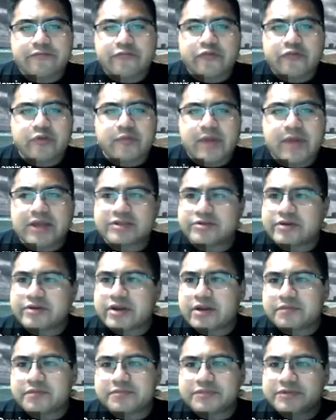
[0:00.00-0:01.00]
for the
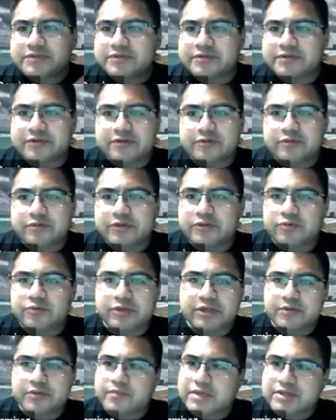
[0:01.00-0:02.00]
mastercams. We
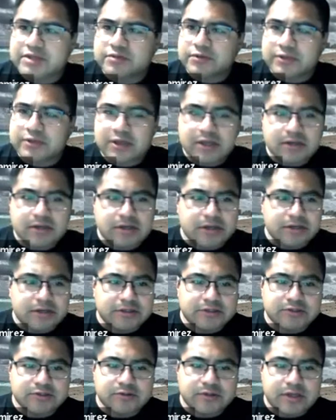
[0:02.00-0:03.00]
didn't mess with that. I didn't
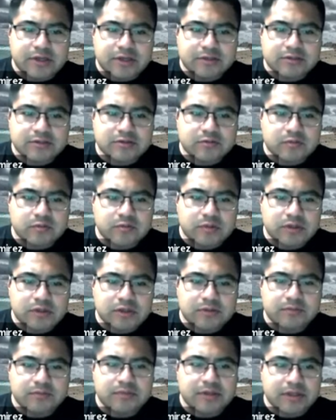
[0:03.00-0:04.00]
show that. So when we
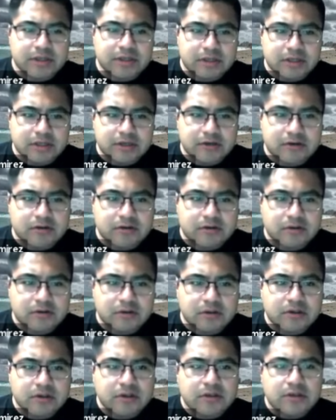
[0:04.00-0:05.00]
hit play here,
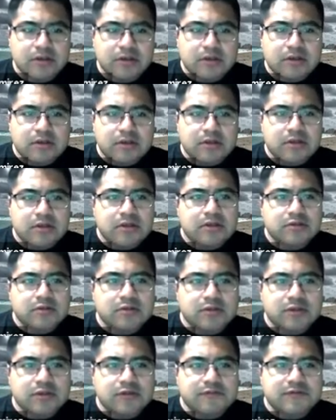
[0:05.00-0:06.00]
so
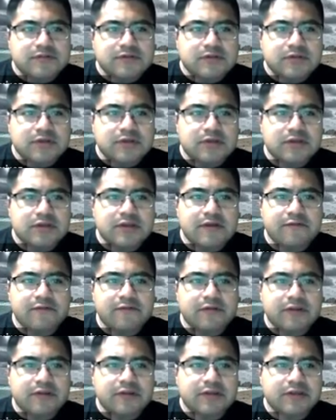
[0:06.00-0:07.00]
it leaves
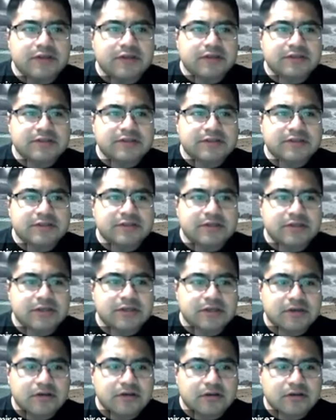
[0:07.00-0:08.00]
definitely
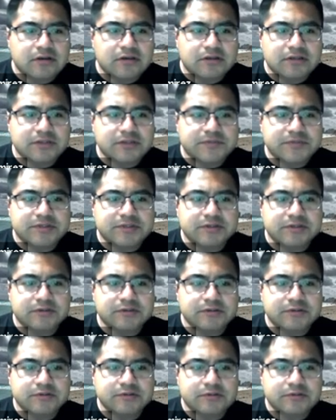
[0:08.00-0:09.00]
all of this
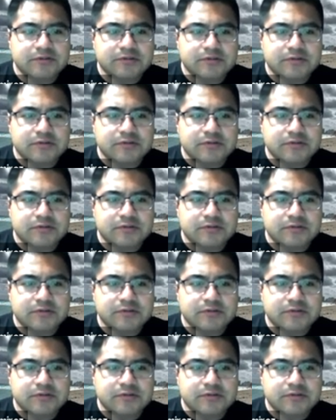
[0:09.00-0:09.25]
material.